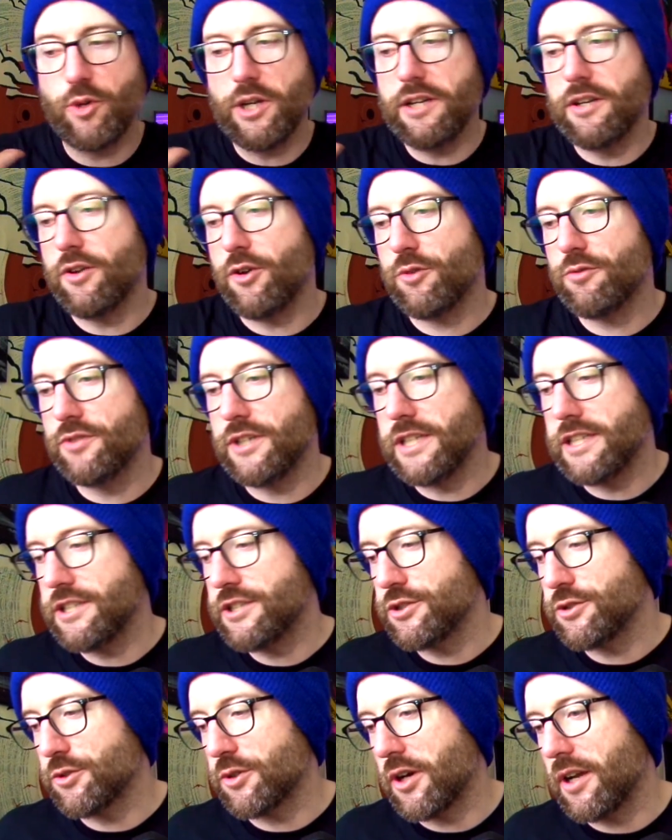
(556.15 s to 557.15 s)
We're not really
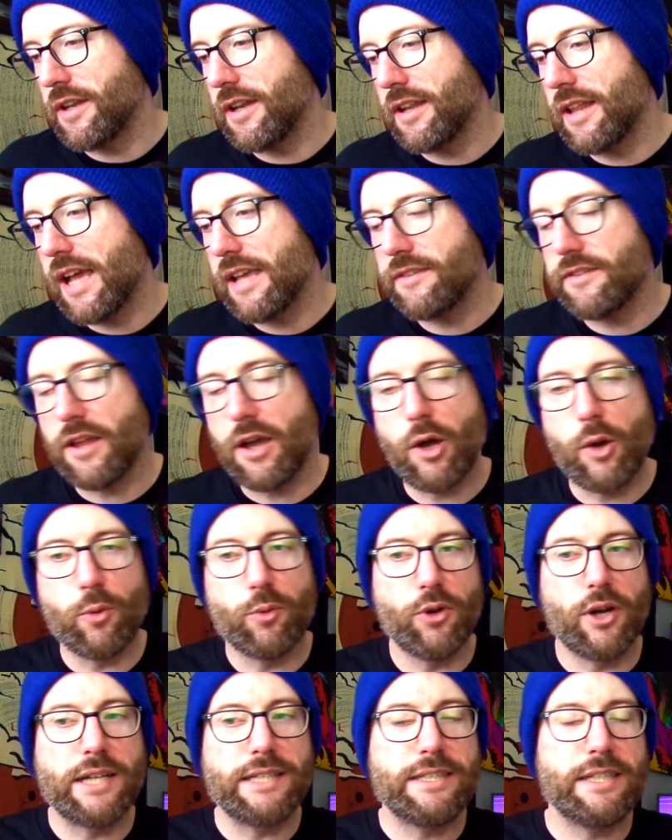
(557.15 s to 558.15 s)
sure, and that's the
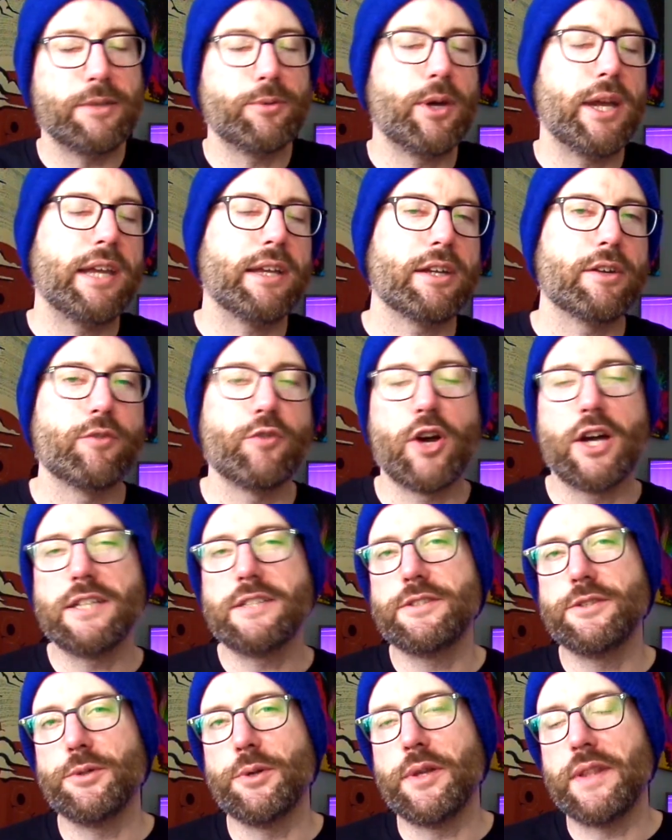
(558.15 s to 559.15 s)
whole idea what Edgar
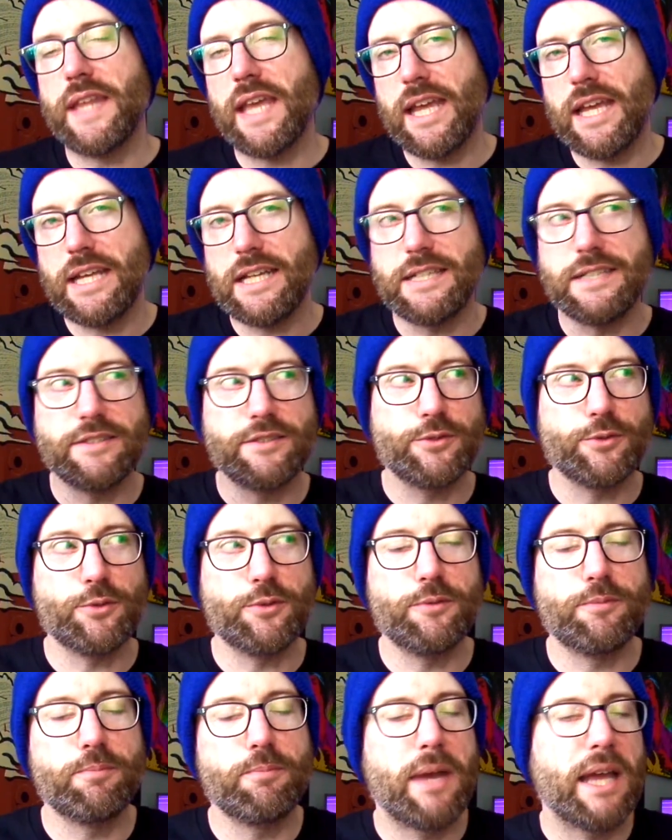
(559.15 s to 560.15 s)
Wright's doing there. He's
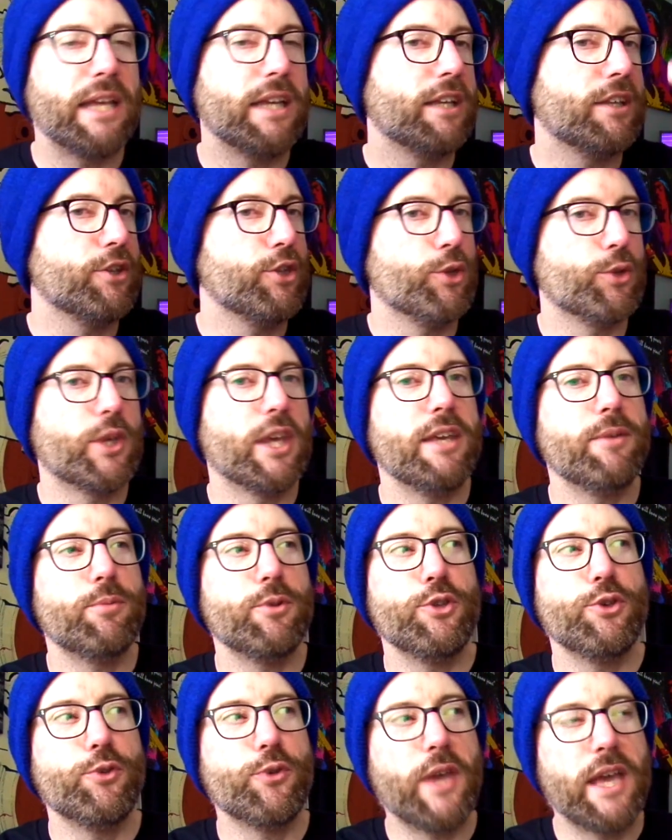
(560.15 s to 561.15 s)
sort of
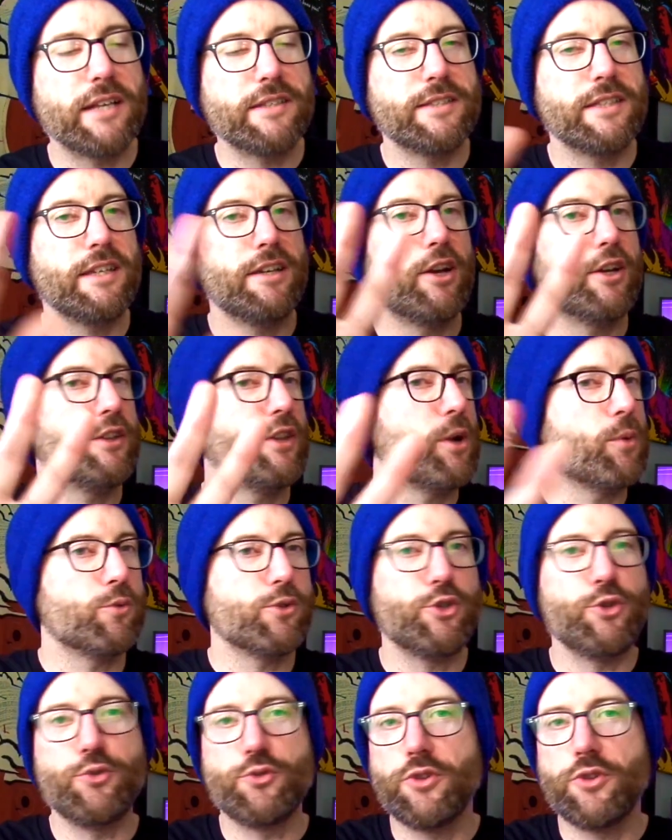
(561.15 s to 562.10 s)
keeping you guessing. I don't want you